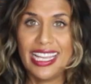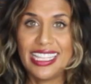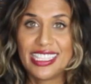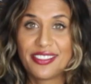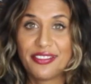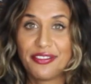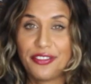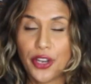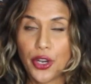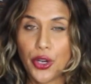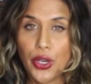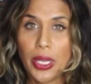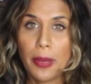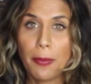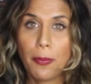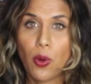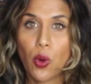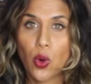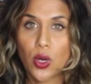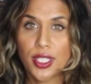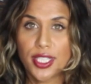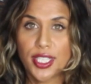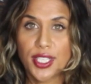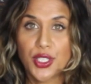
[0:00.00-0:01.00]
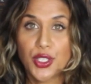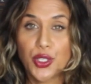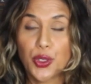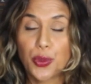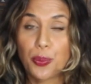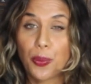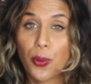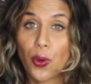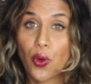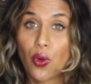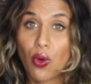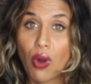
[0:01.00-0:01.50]
It's very important to
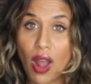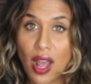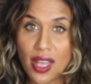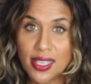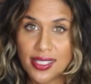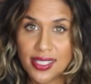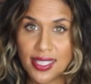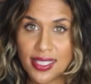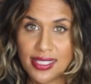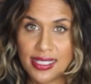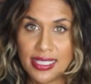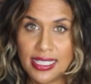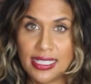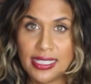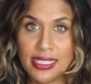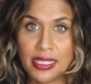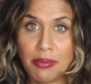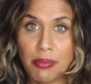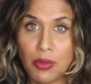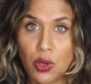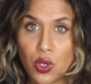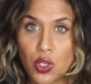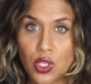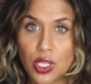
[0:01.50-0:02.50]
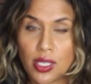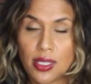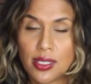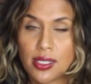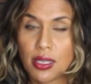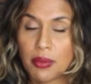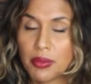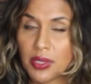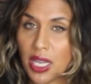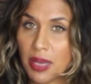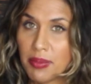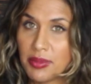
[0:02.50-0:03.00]
process these emotions.
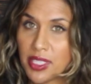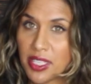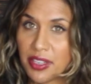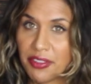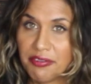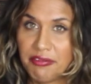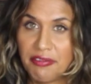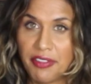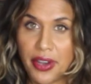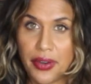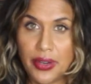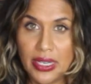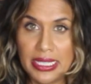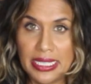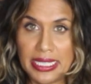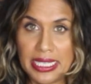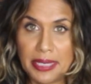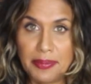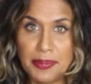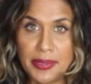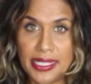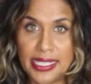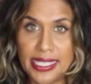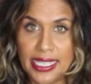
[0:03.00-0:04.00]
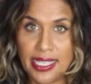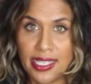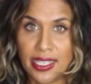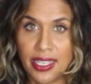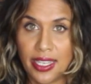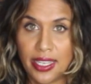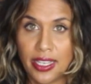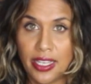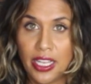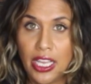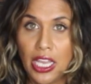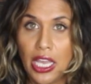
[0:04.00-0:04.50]
Sometimes they're very
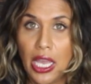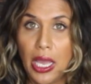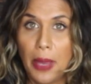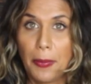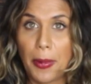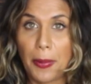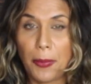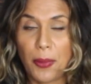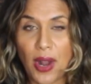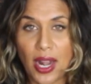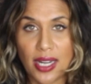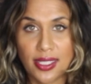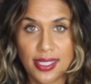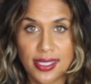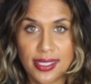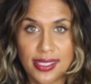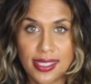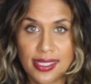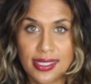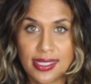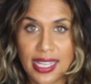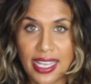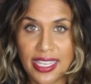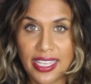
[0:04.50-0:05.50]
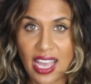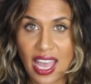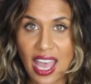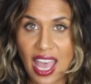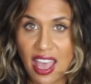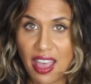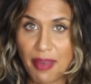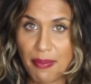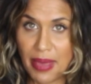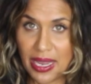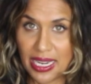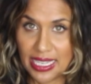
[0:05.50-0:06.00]
deep-seated, but practices like
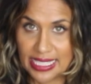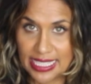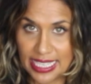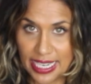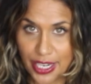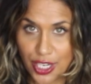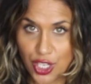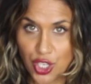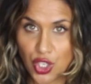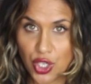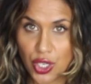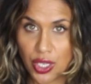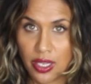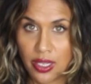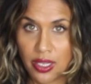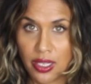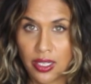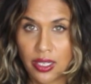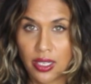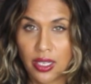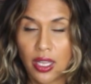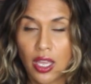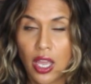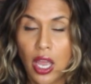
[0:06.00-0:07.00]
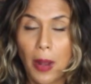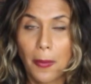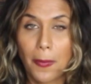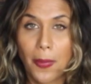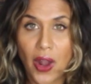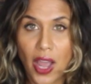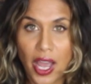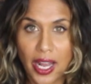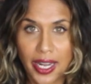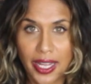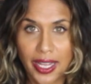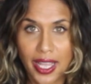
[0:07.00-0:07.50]
meditation,
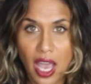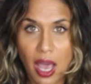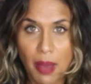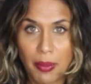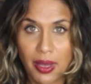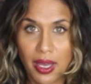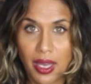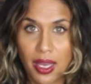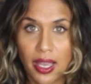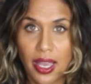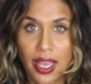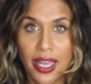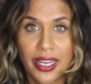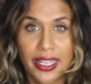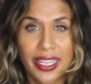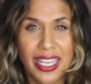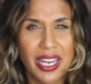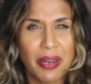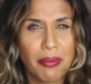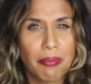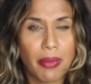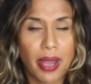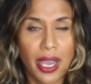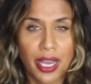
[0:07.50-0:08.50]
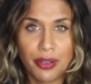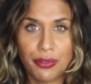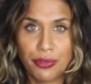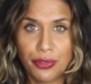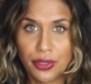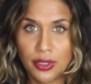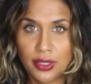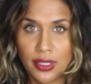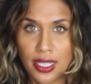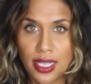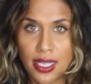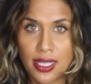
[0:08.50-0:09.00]
pranayama, and again,
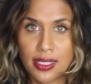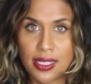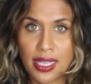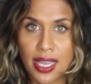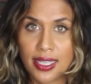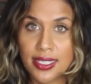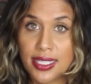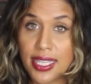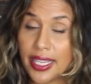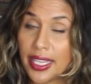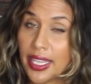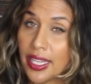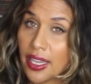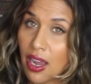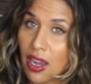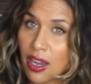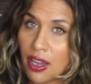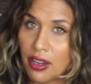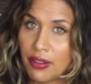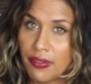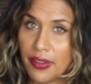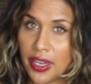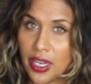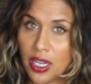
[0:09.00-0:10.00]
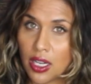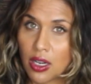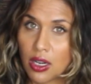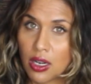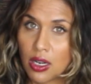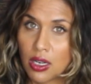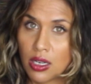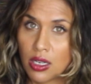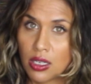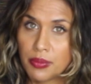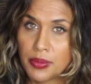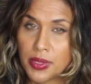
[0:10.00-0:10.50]
mindfulness and taking Ayurvedic
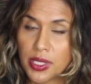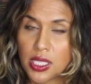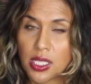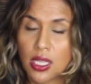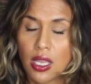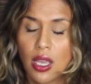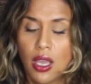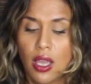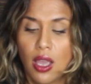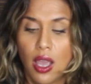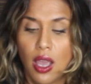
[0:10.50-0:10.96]
herbs